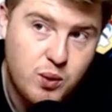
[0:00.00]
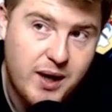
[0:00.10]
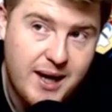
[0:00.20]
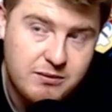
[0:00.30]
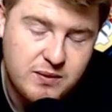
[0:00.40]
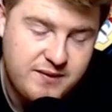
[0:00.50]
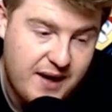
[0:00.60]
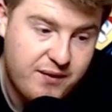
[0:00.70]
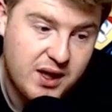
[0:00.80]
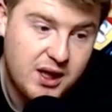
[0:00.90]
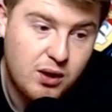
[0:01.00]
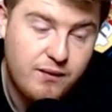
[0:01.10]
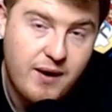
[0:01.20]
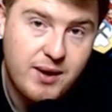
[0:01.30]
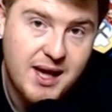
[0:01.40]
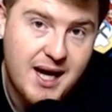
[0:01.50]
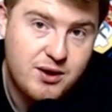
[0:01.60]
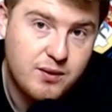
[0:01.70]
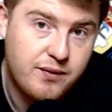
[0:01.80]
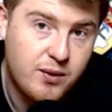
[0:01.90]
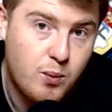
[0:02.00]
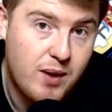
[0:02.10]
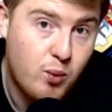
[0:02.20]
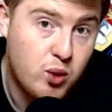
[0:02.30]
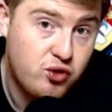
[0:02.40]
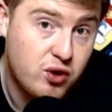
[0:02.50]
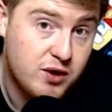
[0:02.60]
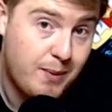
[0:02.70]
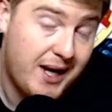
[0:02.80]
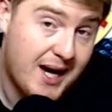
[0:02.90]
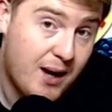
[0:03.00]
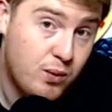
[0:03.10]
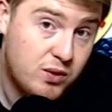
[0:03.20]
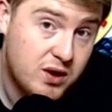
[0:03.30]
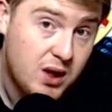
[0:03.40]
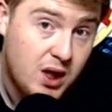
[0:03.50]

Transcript: games we've definitely looked very light up front when Woodrow's been out,